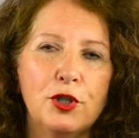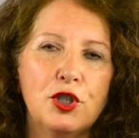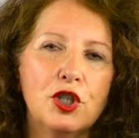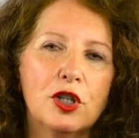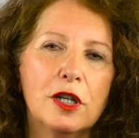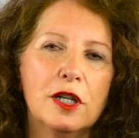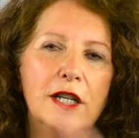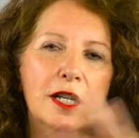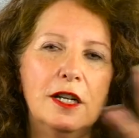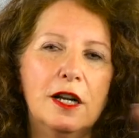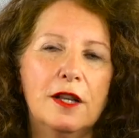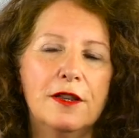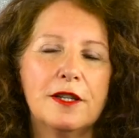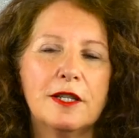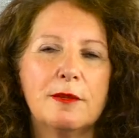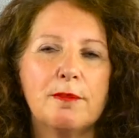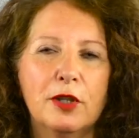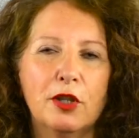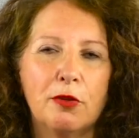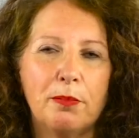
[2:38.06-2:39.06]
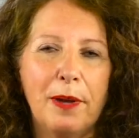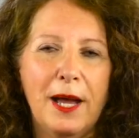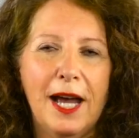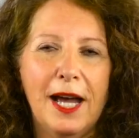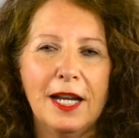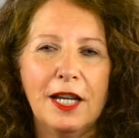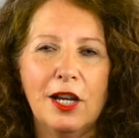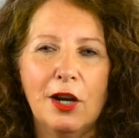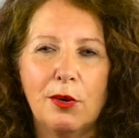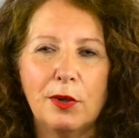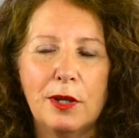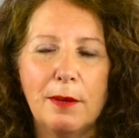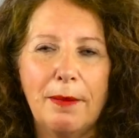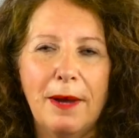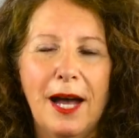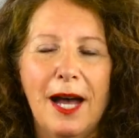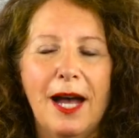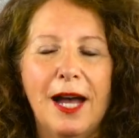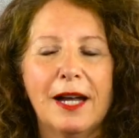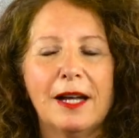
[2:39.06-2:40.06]
but you can eat on this little patio in the
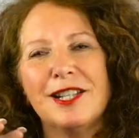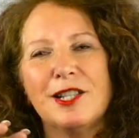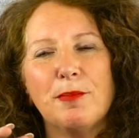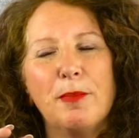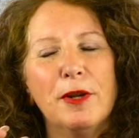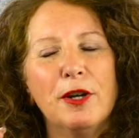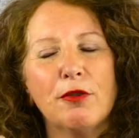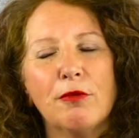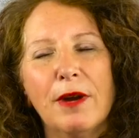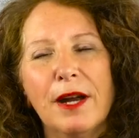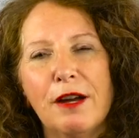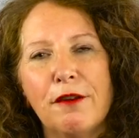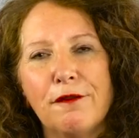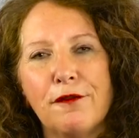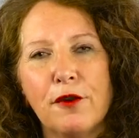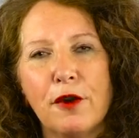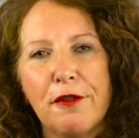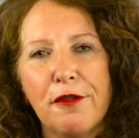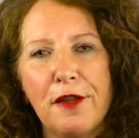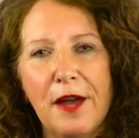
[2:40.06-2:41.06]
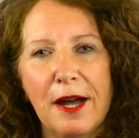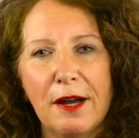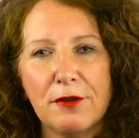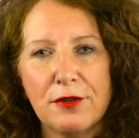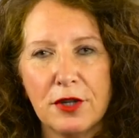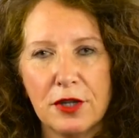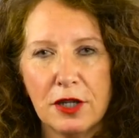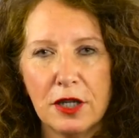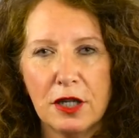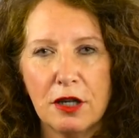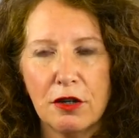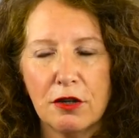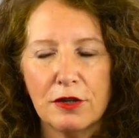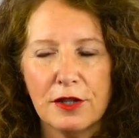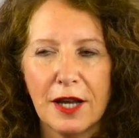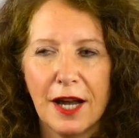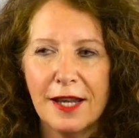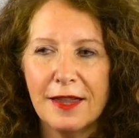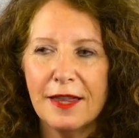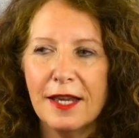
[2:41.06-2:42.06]
back. It's been around for 1,000
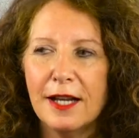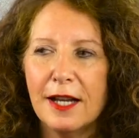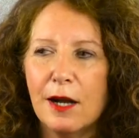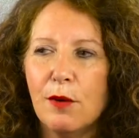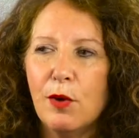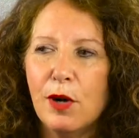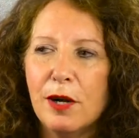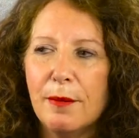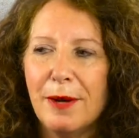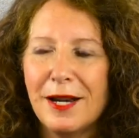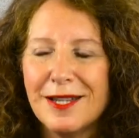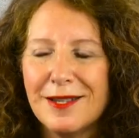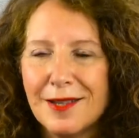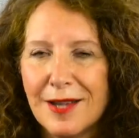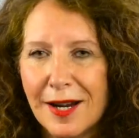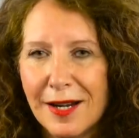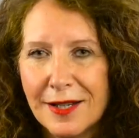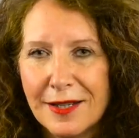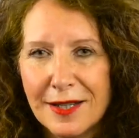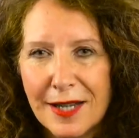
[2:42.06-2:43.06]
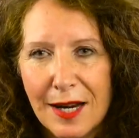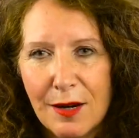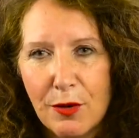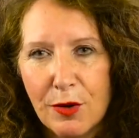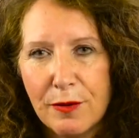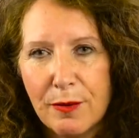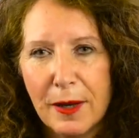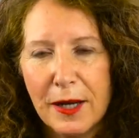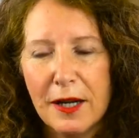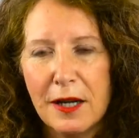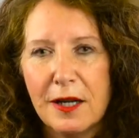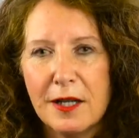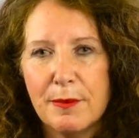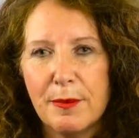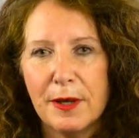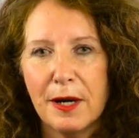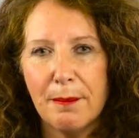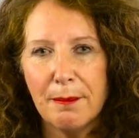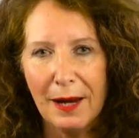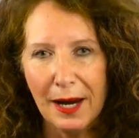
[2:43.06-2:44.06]
years. I think I went on my second date with my
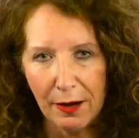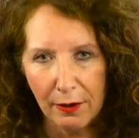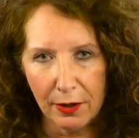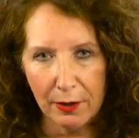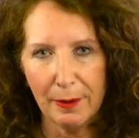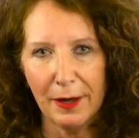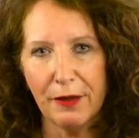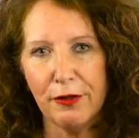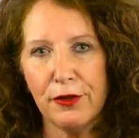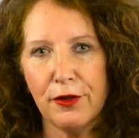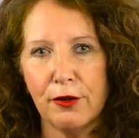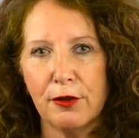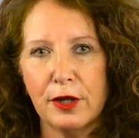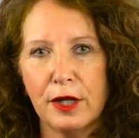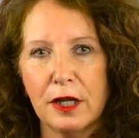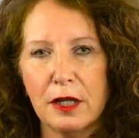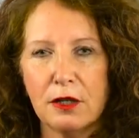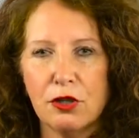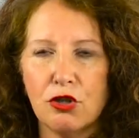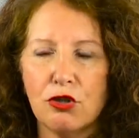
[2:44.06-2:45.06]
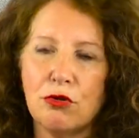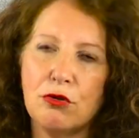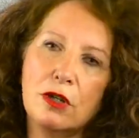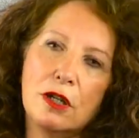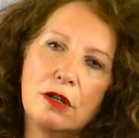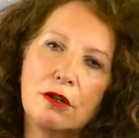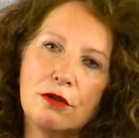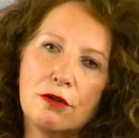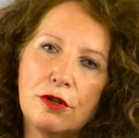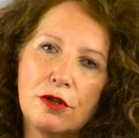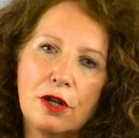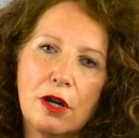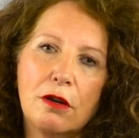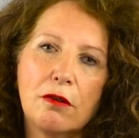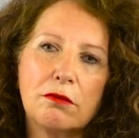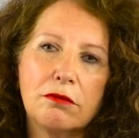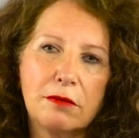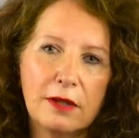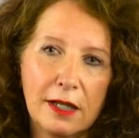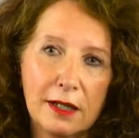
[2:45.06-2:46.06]
husband. I'm married about 32 years,
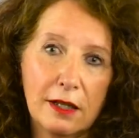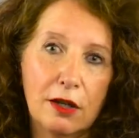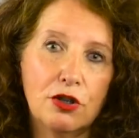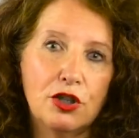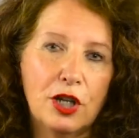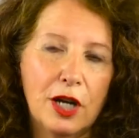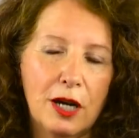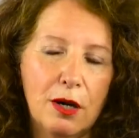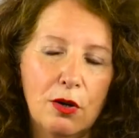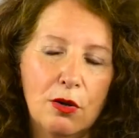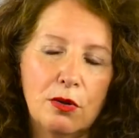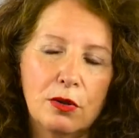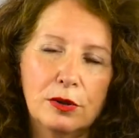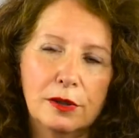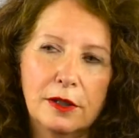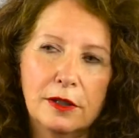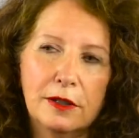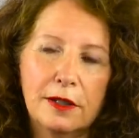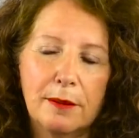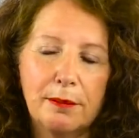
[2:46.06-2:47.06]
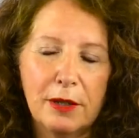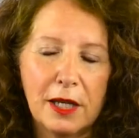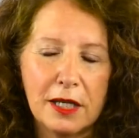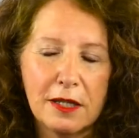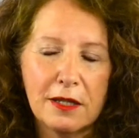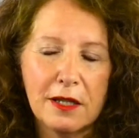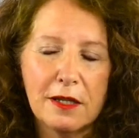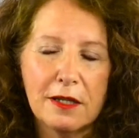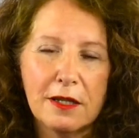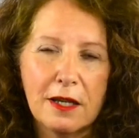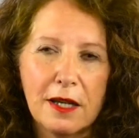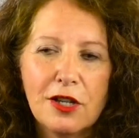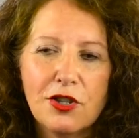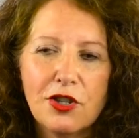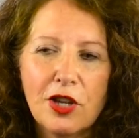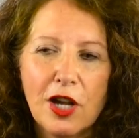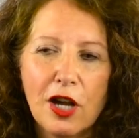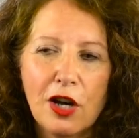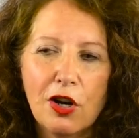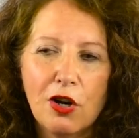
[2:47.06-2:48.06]
so that tells you how old the place is.
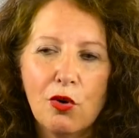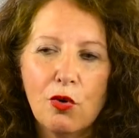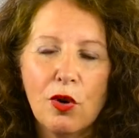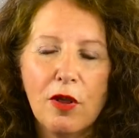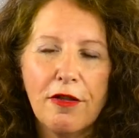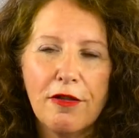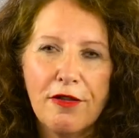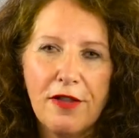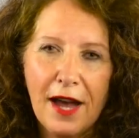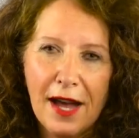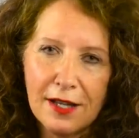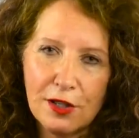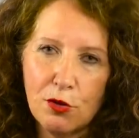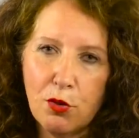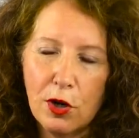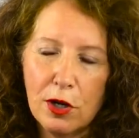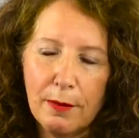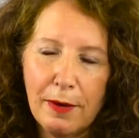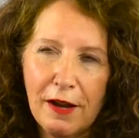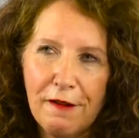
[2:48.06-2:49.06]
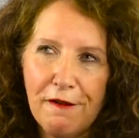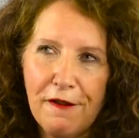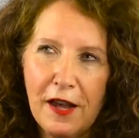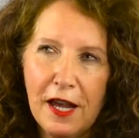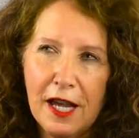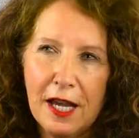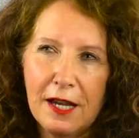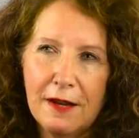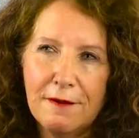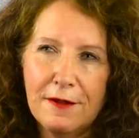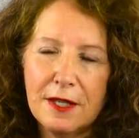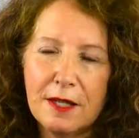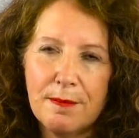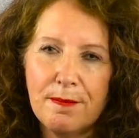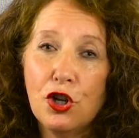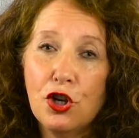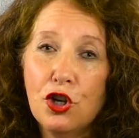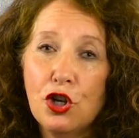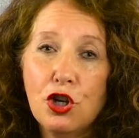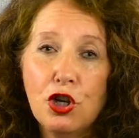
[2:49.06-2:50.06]
So that's one of my faves.
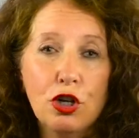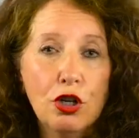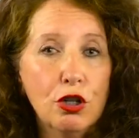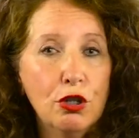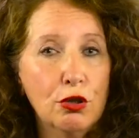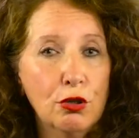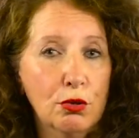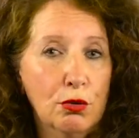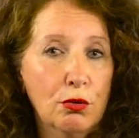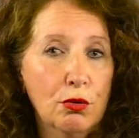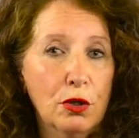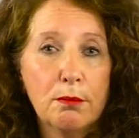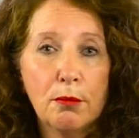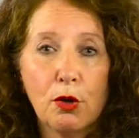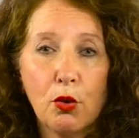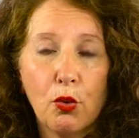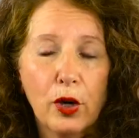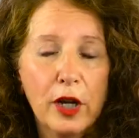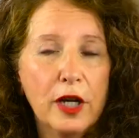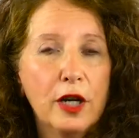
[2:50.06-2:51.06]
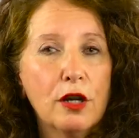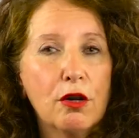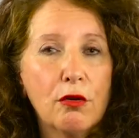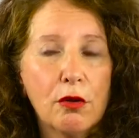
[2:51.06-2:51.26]
The new Marina